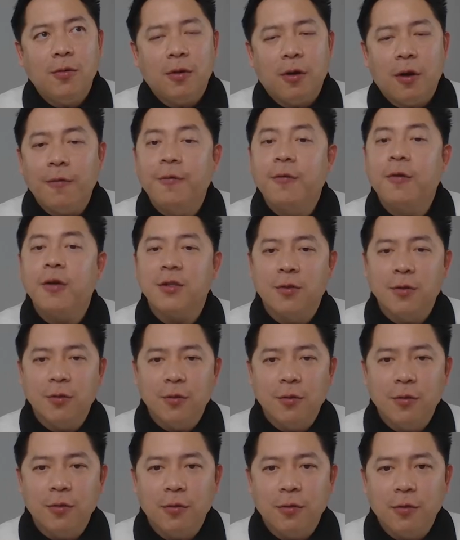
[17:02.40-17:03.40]
Of course,
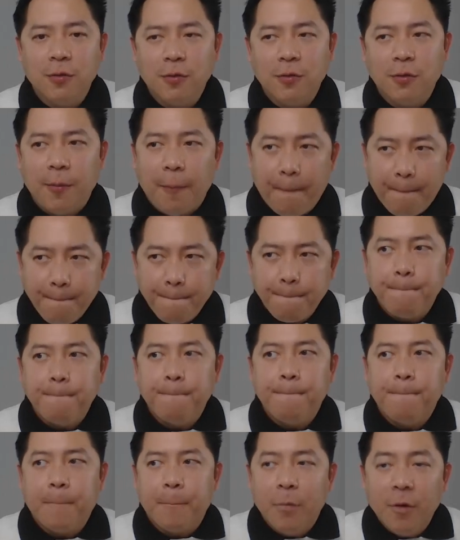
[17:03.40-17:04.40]
to
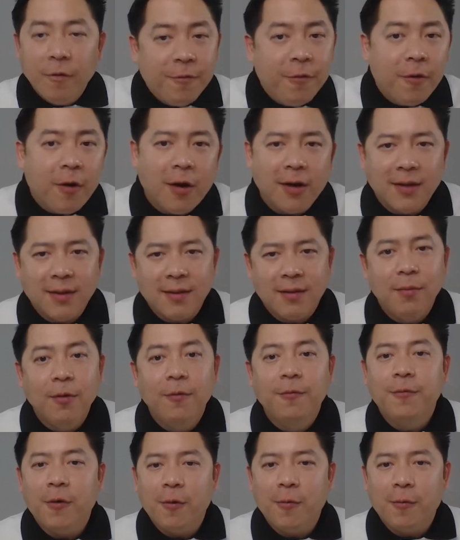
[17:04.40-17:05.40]
move on,
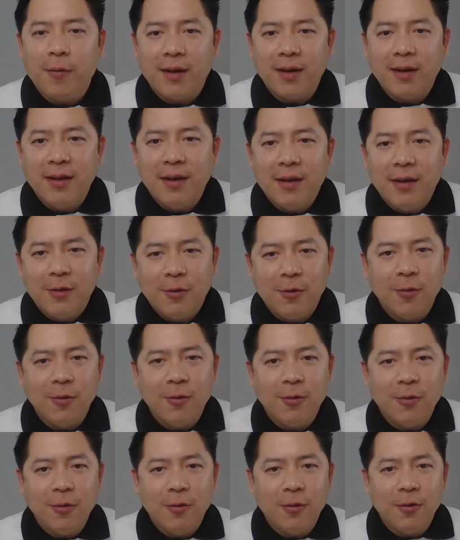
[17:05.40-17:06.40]
move forward,
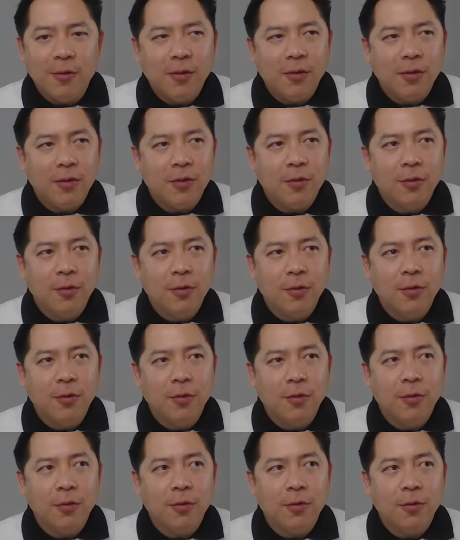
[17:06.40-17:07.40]
to
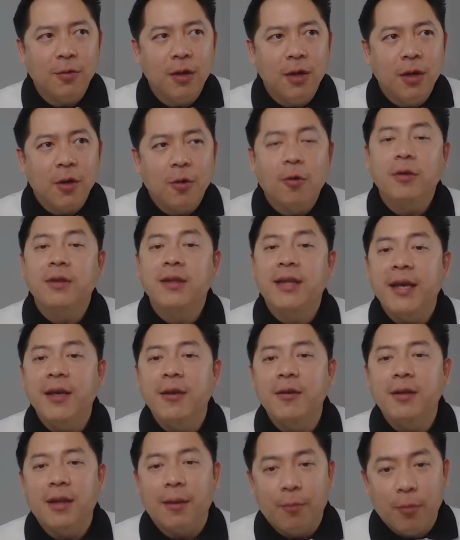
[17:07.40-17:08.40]
to
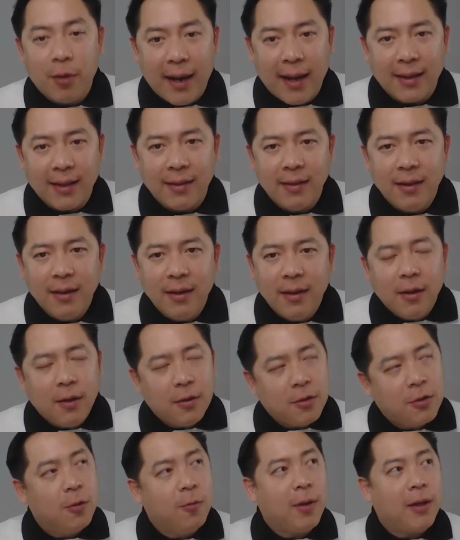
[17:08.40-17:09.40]
continue the brand.
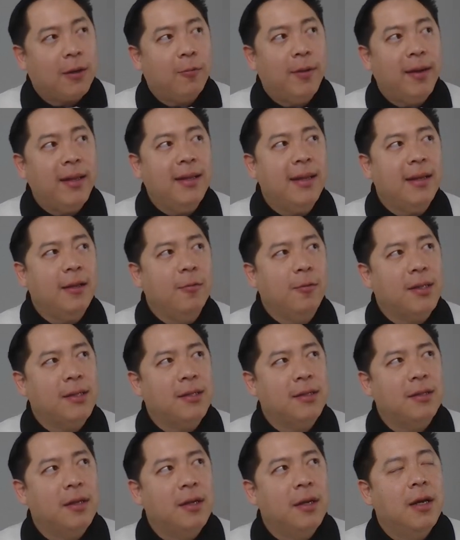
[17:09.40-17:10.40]
So what we did
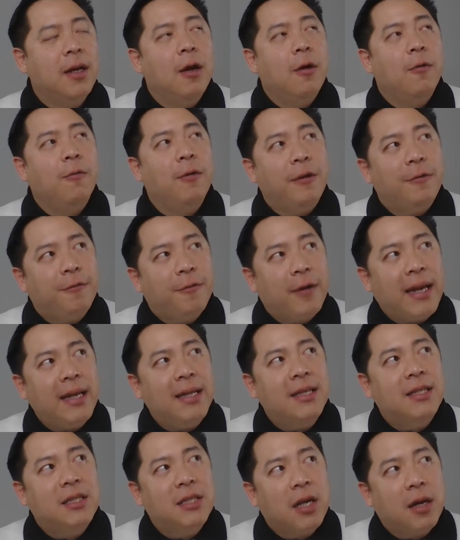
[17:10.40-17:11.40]
was we
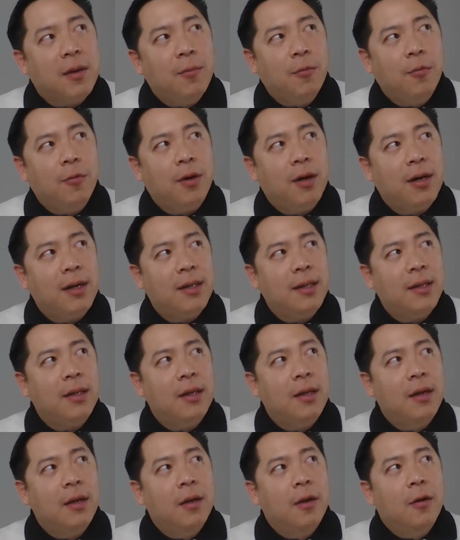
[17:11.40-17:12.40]
find someone
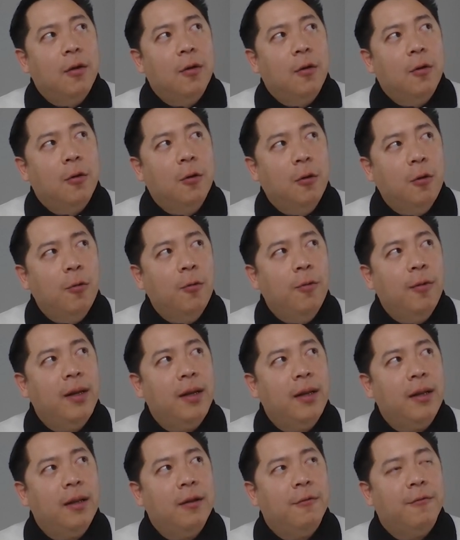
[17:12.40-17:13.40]
who
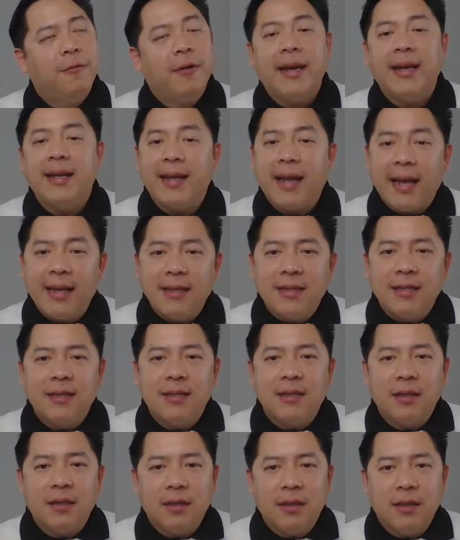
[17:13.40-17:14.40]
will
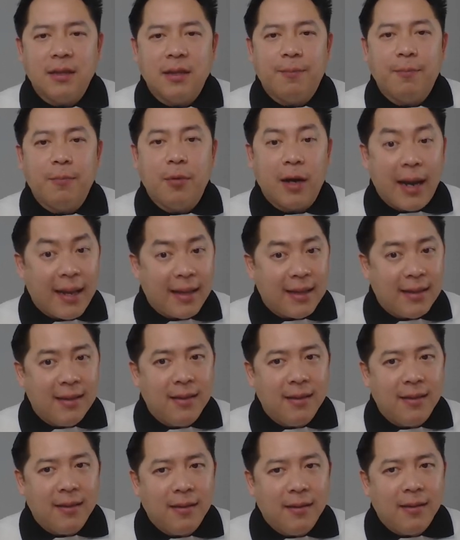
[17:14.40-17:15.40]
finance the brand,
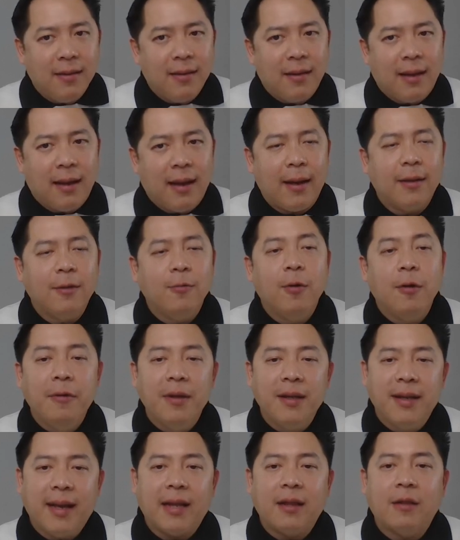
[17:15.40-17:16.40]
and we
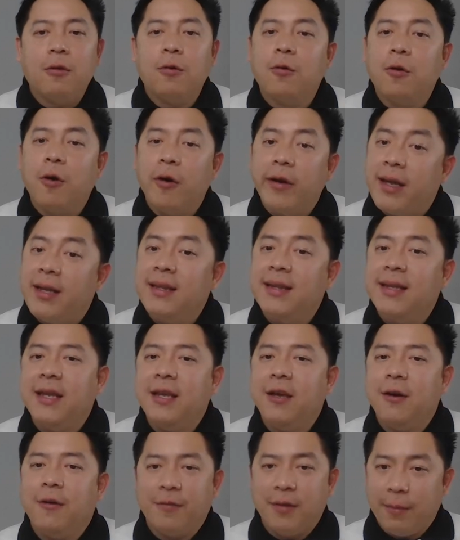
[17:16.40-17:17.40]
will get
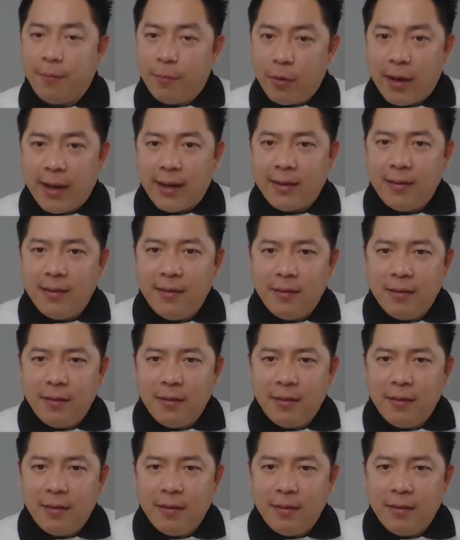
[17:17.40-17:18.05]
royalty of the brand.